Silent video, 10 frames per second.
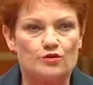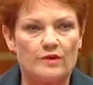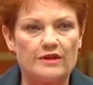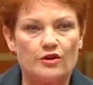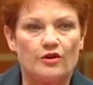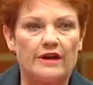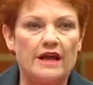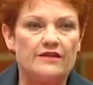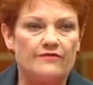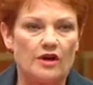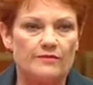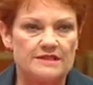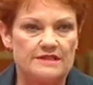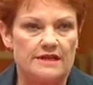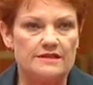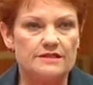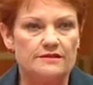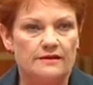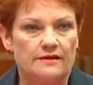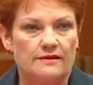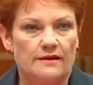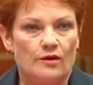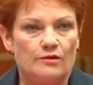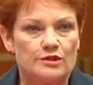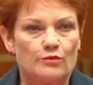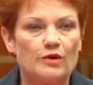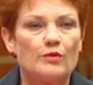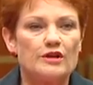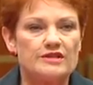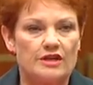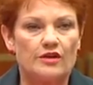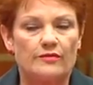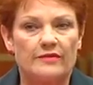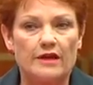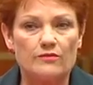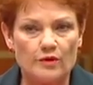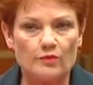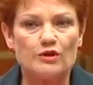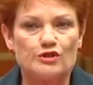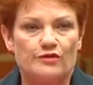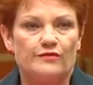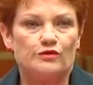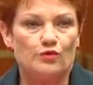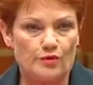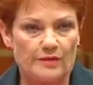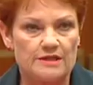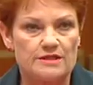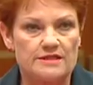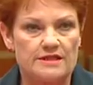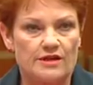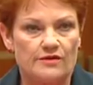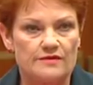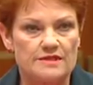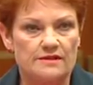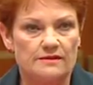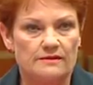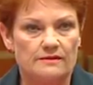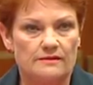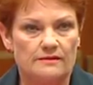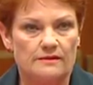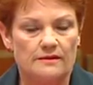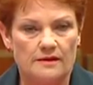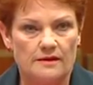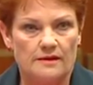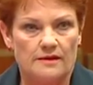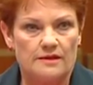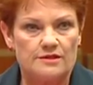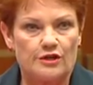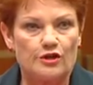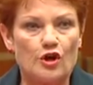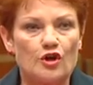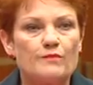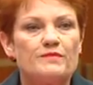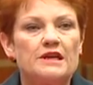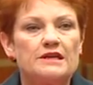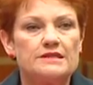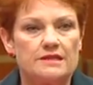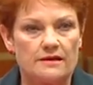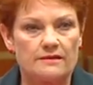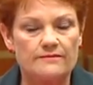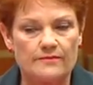or whether you got an 85%. So we won't tell them that. We want you to feel good about yourselves. So you're not competing.